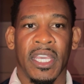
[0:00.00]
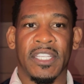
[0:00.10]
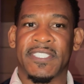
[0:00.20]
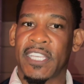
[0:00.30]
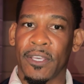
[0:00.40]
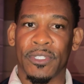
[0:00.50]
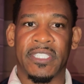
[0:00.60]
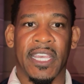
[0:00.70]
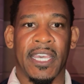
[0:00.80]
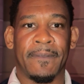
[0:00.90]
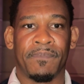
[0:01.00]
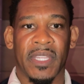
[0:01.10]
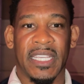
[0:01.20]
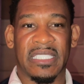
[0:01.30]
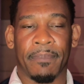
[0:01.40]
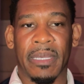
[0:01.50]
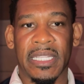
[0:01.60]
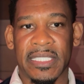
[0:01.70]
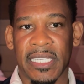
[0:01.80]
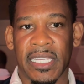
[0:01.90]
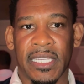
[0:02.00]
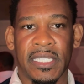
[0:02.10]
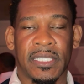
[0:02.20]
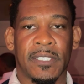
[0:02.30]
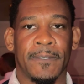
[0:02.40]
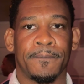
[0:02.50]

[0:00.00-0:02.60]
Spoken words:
his skill set, his abilities,